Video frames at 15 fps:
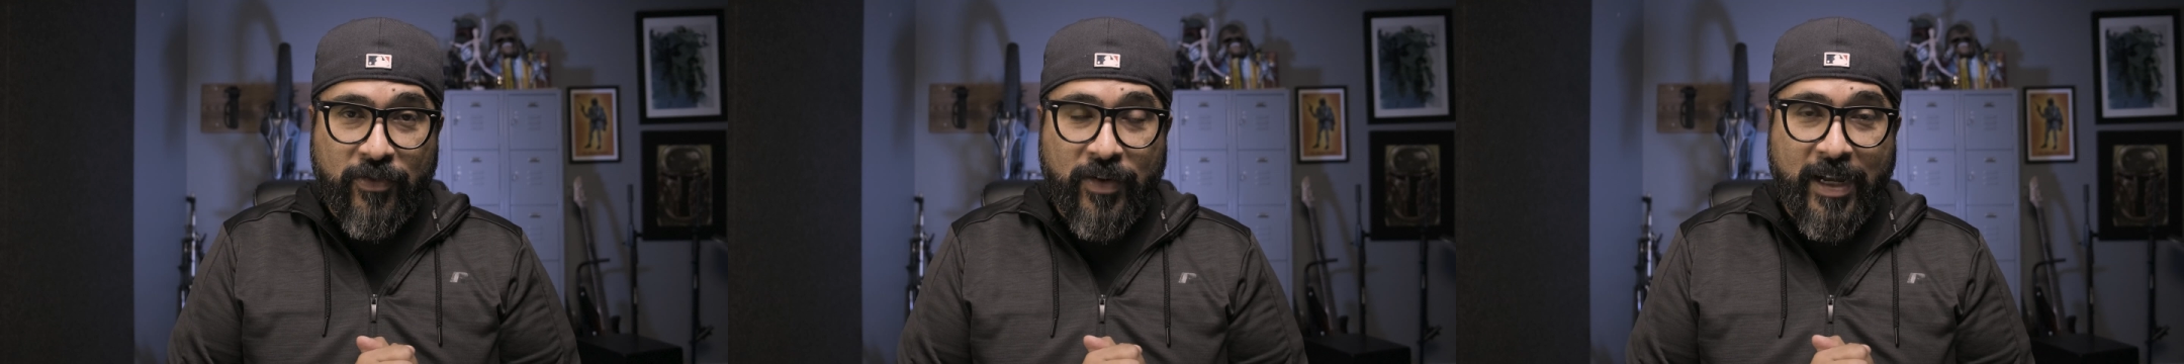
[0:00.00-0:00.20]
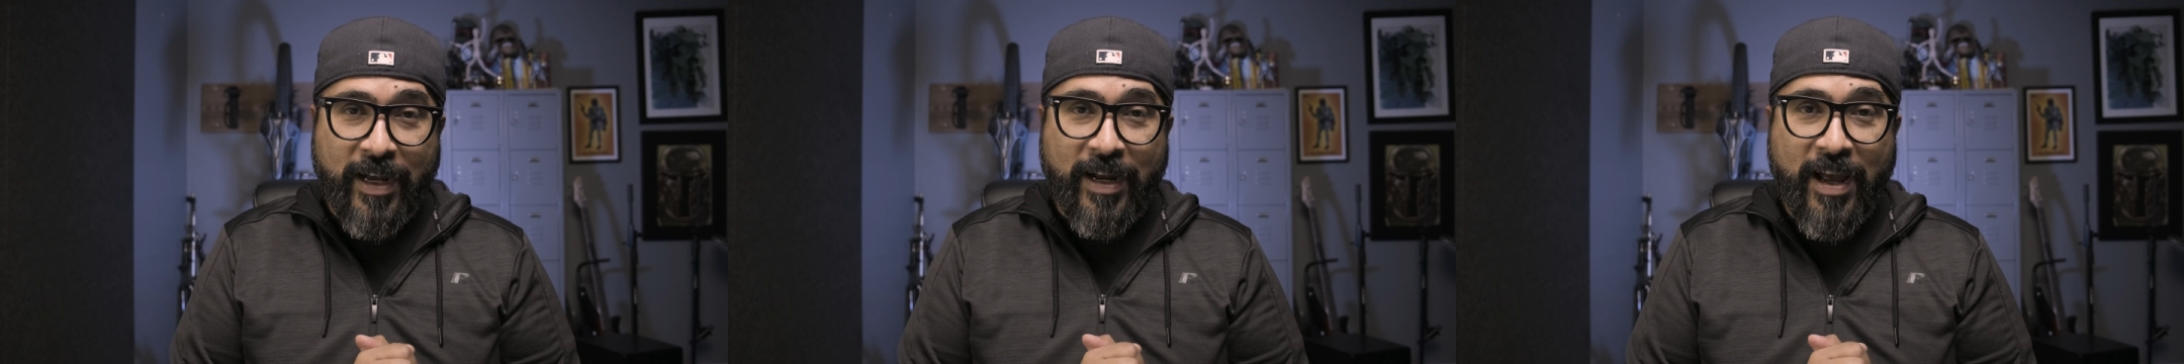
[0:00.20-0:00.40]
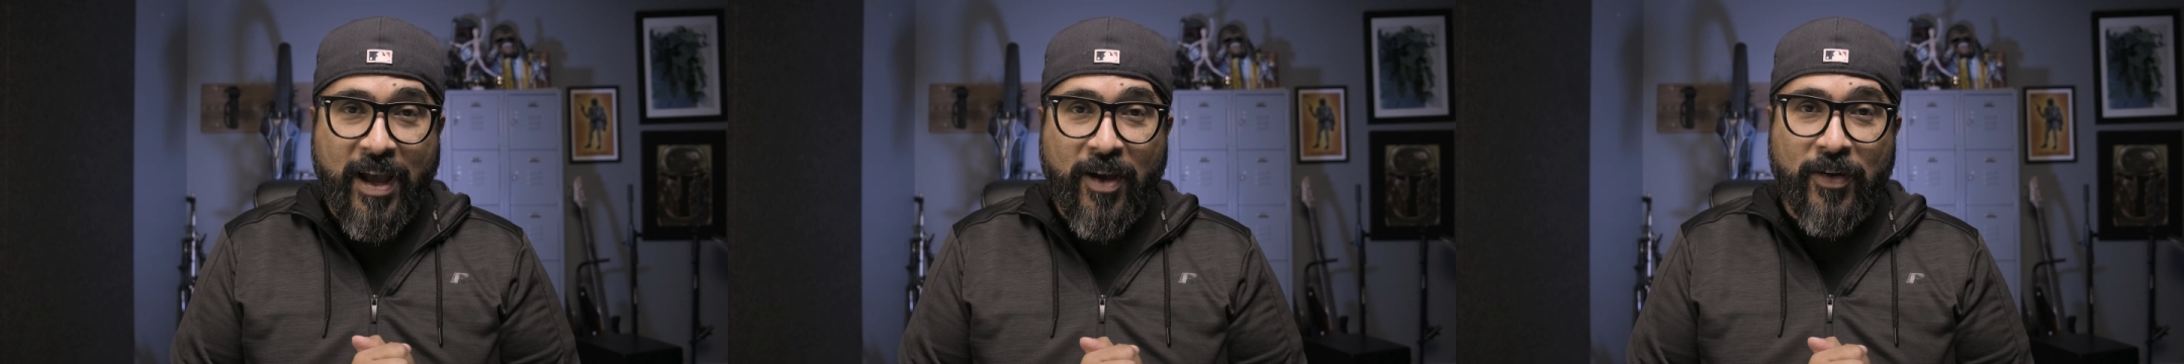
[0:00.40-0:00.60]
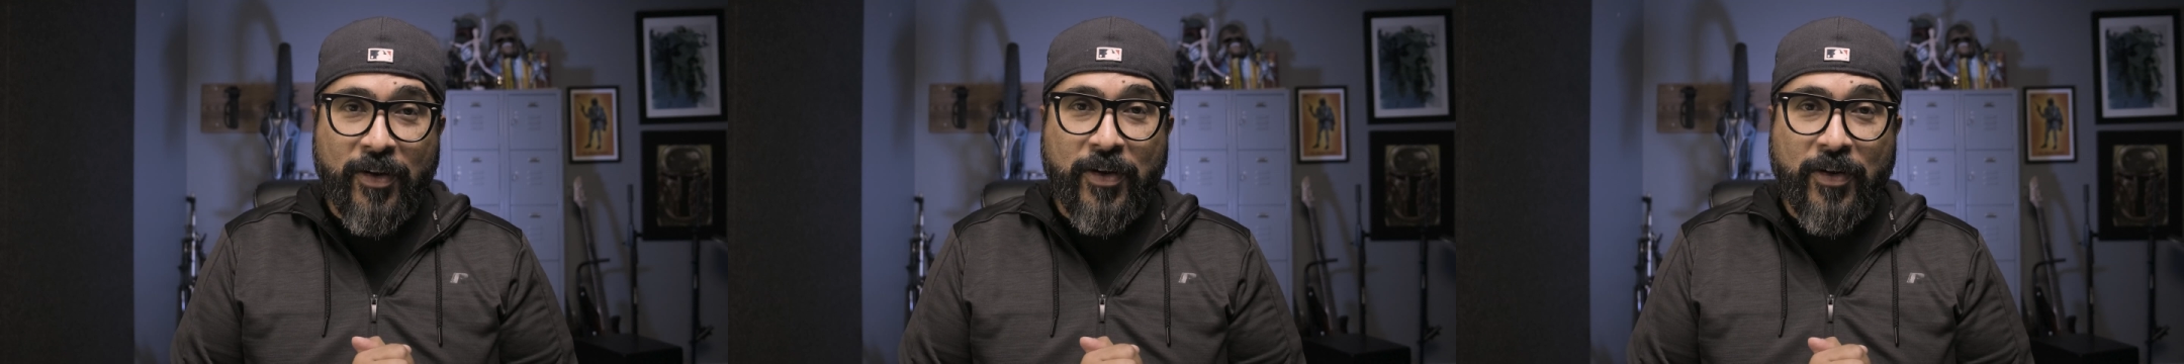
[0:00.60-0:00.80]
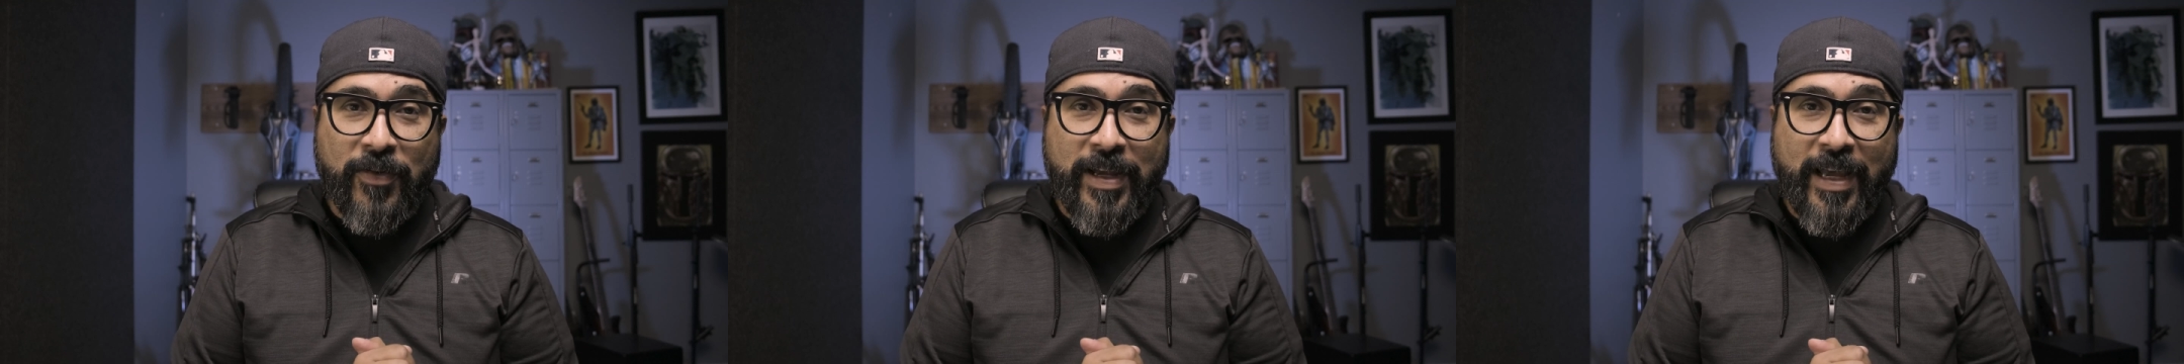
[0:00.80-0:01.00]
trick on how to
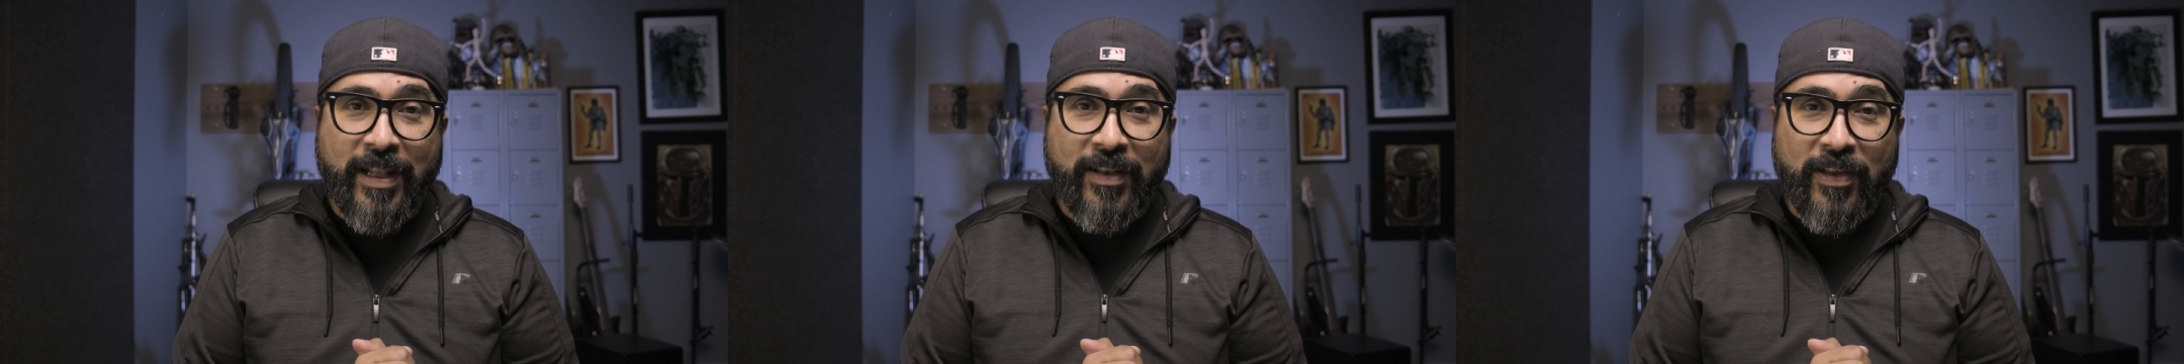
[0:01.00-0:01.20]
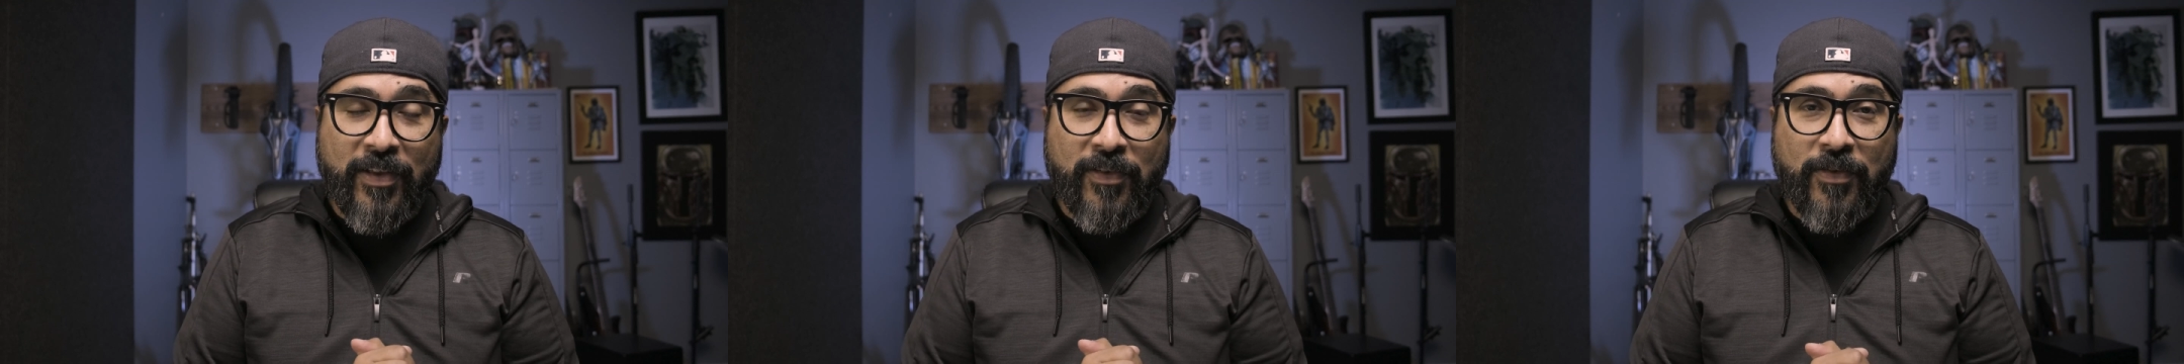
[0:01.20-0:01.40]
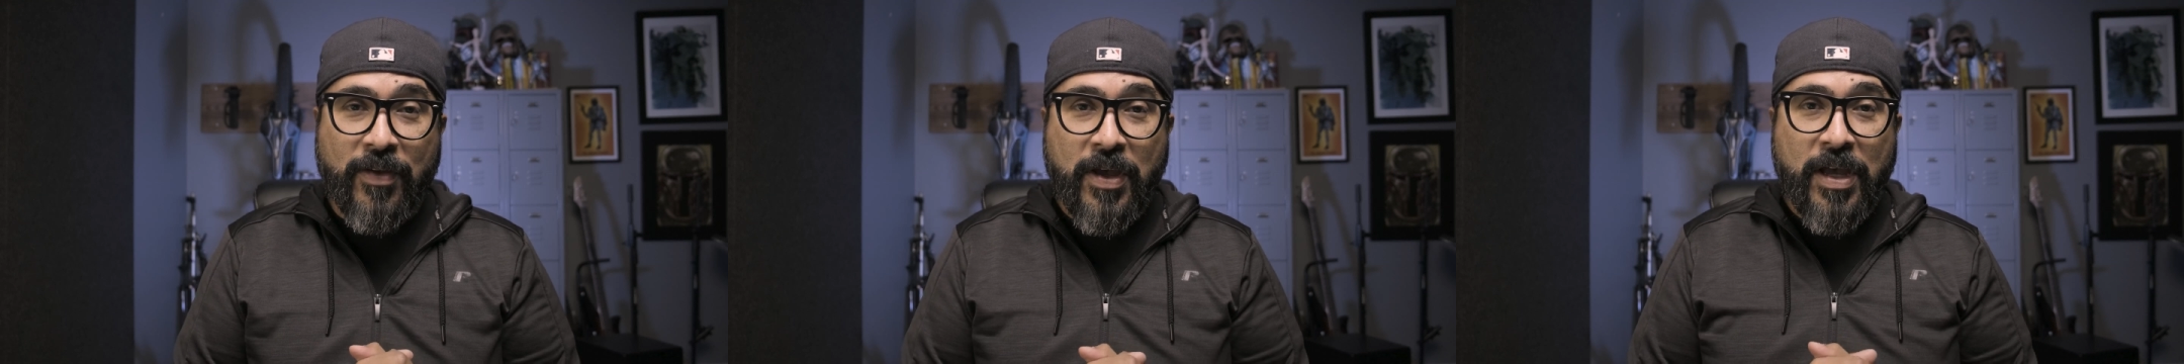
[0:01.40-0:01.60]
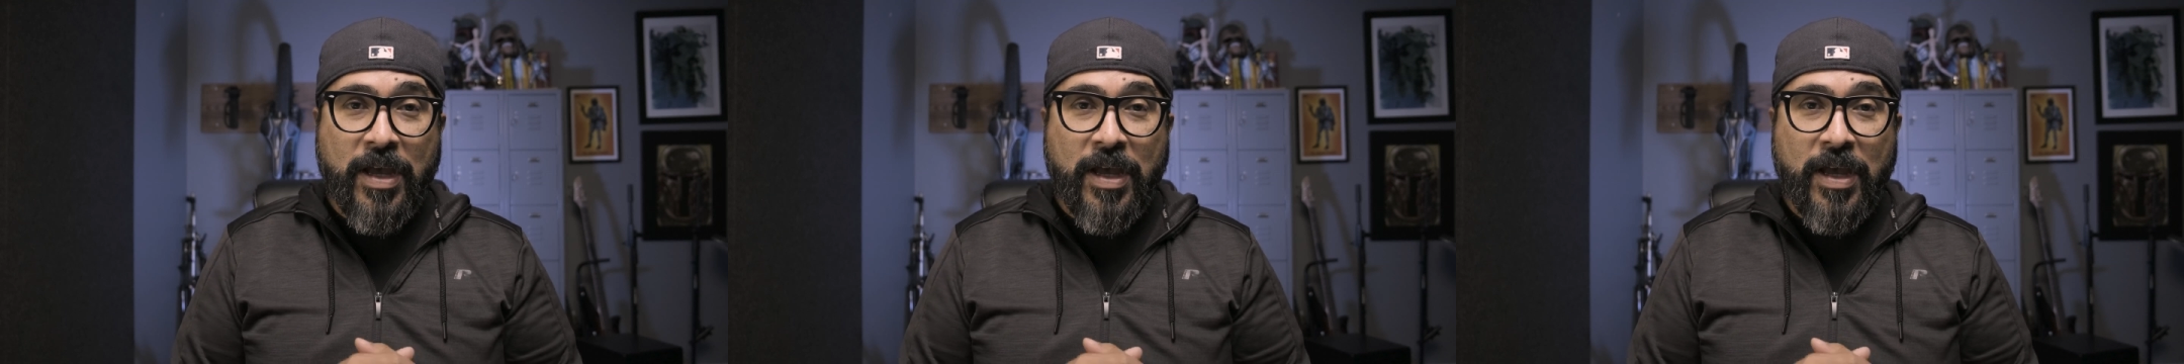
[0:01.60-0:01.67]
create these